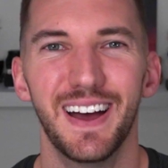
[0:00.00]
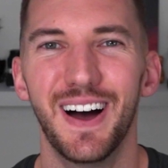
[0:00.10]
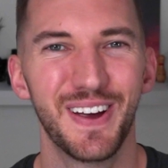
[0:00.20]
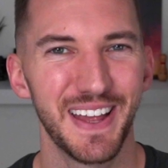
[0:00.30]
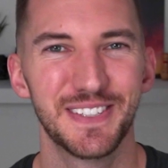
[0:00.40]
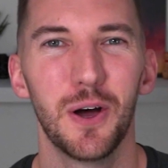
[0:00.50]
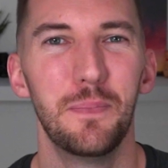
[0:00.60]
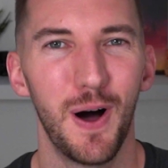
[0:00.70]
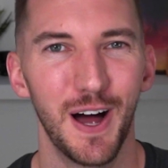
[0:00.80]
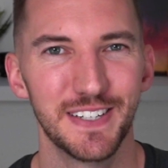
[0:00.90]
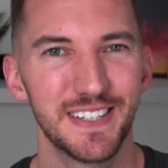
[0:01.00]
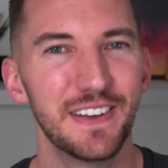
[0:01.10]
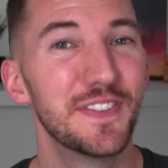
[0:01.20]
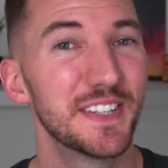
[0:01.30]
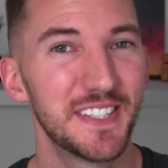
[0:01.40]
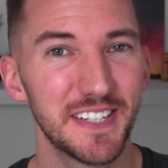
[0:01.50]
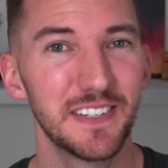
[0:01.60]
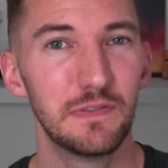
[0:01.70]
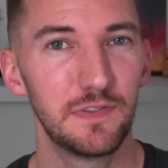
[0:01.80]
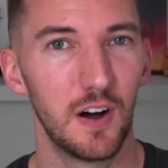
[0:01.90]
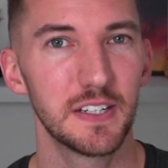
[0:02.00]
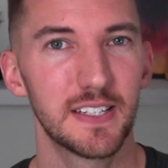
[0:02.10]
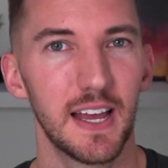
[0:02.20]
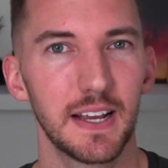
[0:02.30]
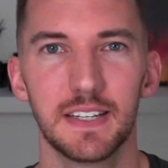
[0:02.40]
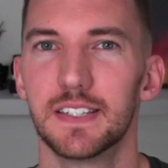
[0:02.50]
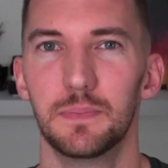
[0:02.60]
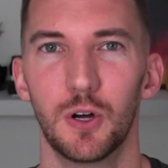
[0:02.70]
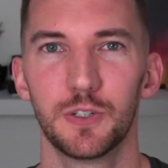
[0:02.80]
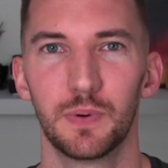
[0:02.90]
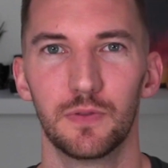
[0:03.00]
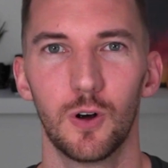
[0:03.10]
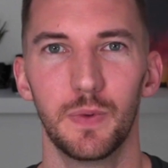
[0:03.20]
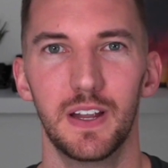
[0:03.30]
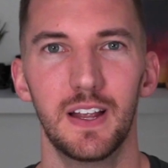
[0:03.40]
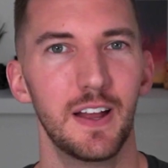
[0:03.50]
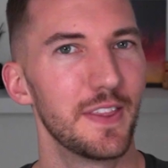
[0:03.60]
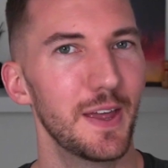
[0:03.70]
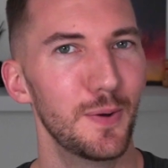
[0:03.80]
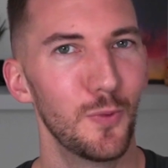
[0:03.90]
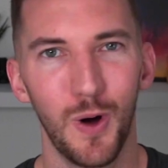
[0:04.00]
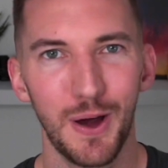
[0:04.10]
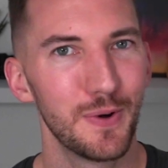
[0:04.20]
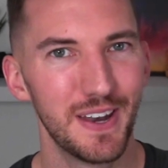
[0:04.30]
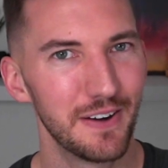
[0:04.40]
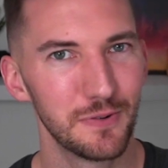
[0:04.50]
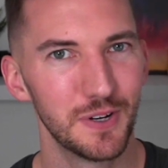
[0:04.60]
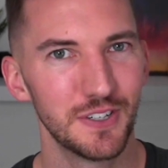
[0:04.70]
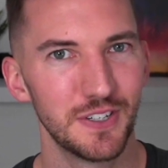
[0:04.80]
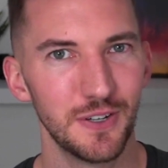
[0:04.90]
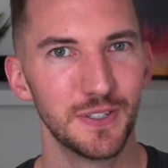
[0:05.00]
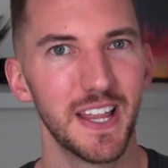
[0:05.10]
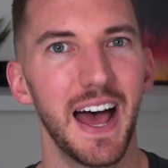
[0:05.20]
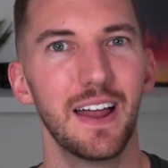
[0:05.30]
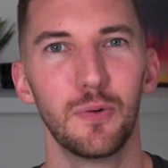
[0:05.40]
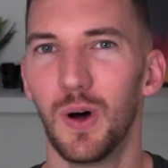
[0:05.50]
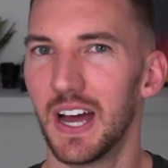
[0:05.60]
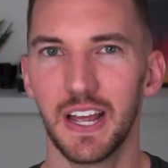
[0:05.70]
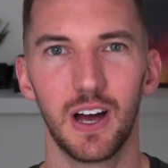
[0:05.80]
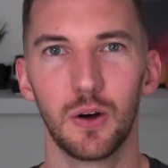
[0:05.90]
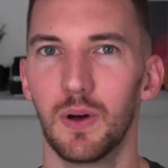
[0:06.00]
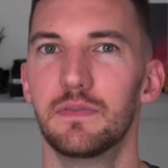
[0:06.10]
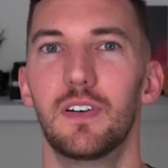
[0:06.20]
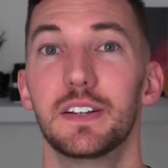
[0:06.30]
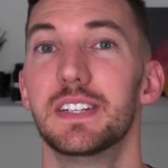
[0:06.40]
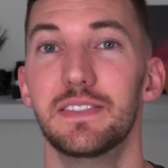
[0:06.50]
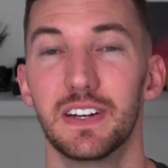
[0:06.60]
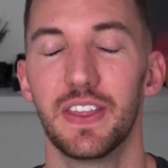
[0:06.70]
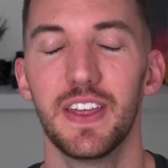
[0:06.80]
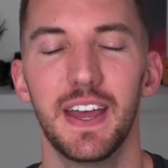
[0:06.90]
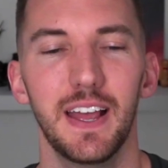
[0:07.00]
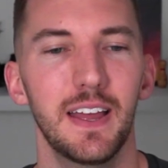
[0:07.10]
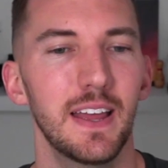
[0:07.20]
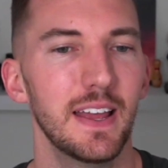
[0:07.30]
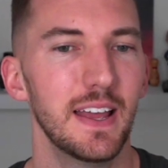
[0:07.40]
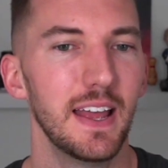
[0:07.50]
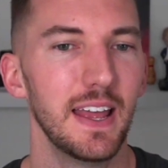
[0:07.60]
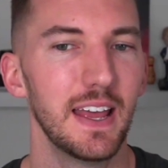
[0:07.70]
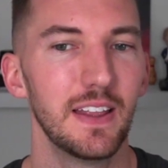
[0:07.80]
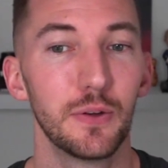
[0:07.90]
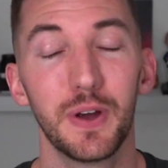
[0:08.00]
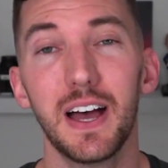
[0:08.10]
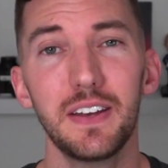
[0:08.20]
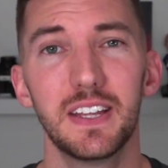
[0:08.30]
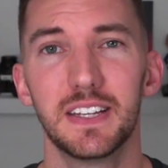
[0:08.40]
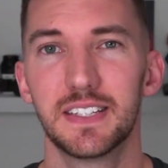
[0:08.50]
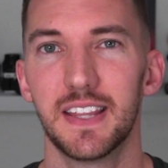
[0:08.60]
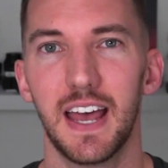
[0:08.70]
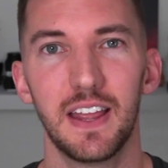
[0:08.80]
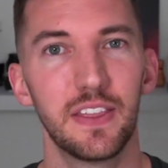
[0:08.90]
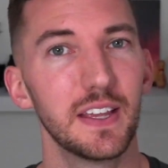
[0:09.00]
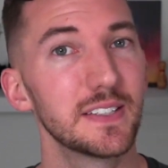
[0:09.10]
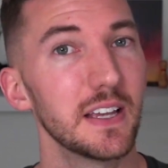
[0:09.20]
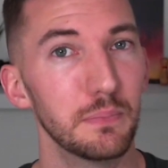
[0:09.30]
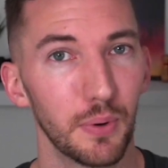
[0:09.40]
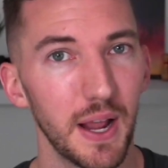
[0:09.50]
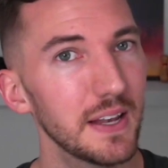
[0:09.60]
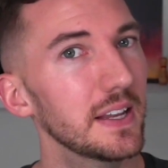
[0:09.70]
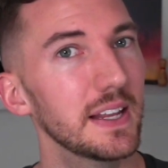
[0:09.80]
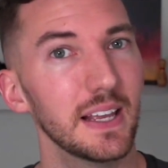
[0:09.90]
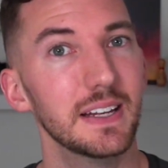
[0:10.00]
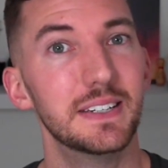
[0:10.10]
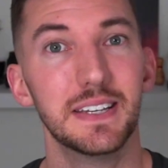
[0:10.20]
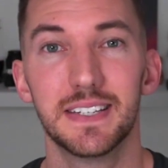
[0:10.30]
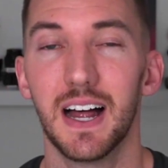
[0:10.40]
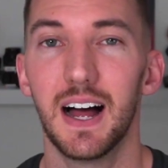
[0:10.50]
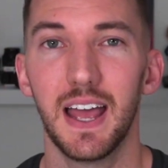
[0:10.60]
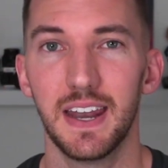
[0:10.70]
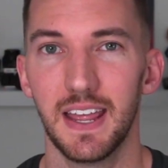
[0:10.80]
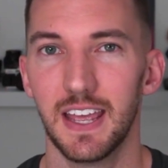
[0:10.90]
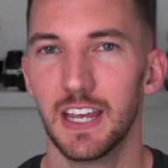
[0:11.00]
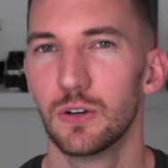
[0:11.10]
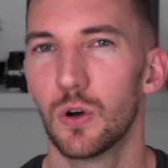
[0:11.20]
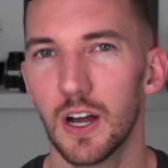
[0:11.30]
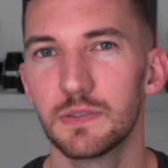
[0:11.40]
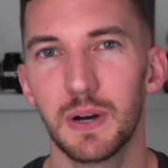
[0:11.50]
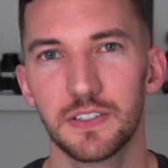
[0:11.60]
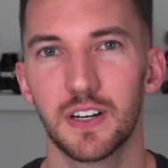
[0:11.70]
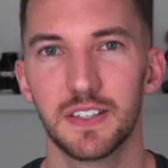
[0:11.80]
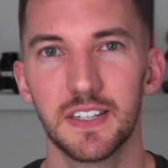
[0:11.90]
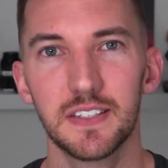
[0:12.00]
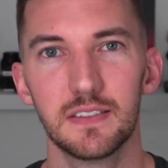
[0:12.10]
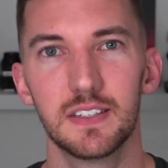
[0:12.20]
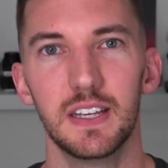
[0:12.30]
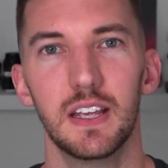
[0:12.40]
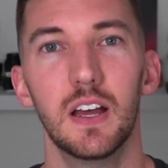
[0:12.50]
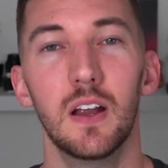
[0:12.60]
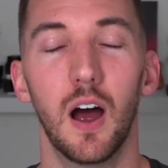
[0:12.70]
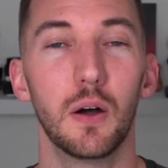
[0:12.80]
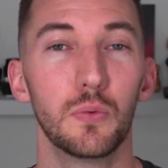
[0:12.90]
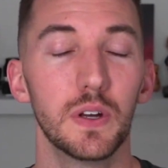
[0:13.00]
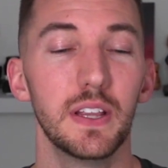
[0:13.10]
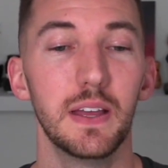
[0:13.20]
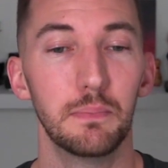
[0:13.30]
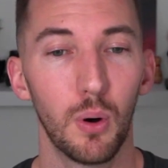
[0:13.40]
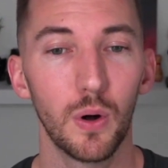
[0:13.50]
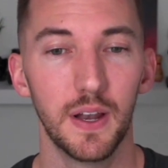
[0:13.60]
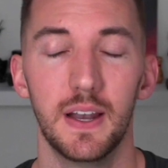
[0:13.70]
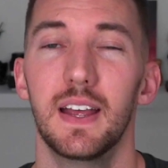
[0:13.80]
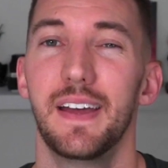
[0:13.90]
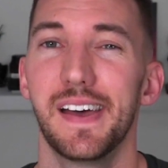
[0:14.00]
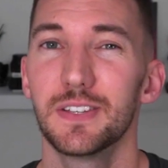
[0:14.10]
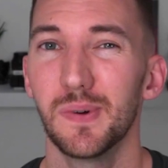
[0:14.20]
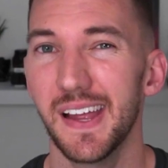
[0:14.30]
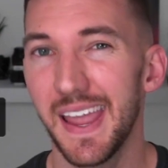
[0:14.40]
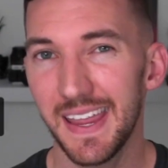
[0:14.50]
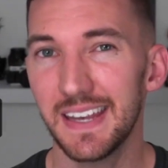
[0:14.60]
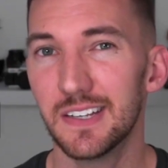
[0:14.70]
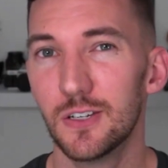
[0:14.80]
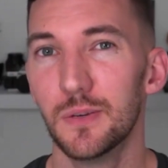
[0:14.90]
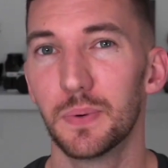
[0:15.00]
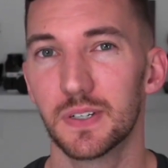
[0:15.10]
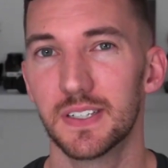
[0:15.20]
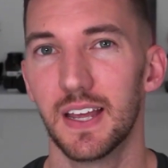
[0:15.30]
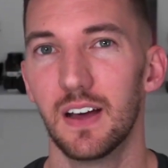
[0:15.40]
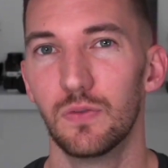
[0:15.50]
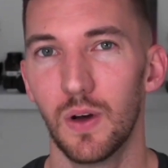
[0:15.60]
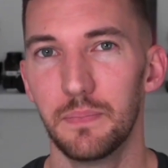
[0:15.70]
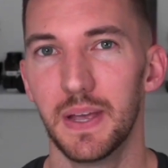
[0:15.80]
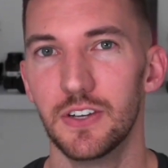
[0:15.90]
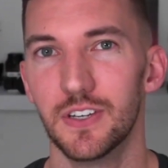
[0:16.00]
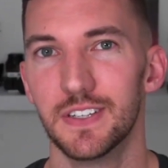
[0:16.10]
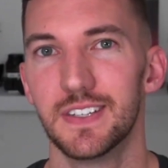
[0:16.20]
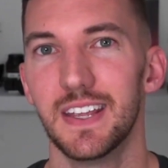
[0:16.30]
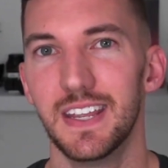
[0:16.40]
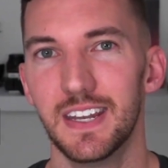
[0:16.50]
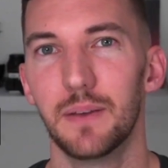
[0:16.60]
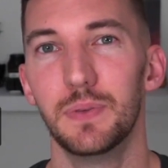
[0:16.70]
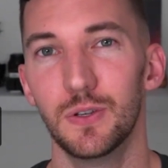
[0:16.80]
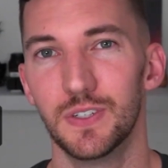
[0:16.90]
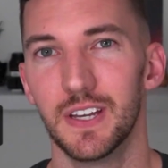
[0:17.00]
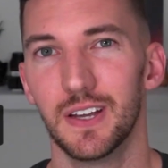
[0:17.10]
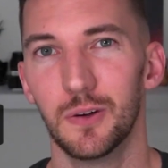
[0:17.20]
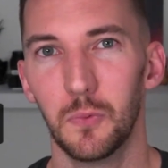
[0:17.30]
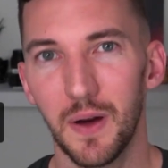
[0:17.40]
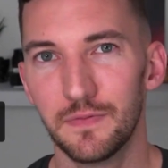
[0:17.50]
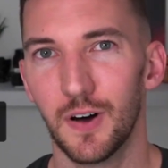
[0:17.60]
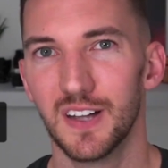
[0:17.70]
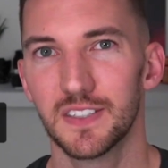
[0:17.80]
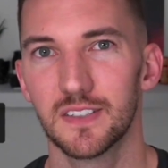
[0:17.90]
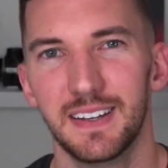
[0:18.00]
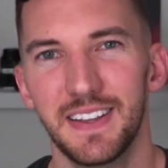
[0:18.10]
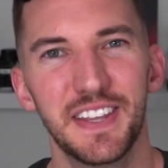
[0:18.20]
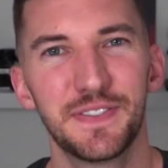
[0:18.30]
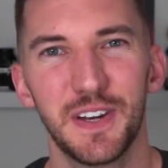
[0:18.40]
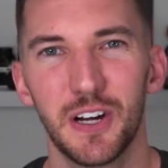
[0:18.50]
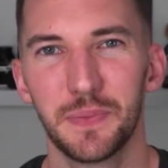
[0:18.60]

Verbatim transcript: Okay, so pause. If the system font stack is the most performant, then why wouldn't everyone just use that? Why are web fonts even a thing? And the reality is that things like branding, design, and cross-browser consistency are really important. And that's why eighty-two percent of web pages end up using web fonts. In this video, I'm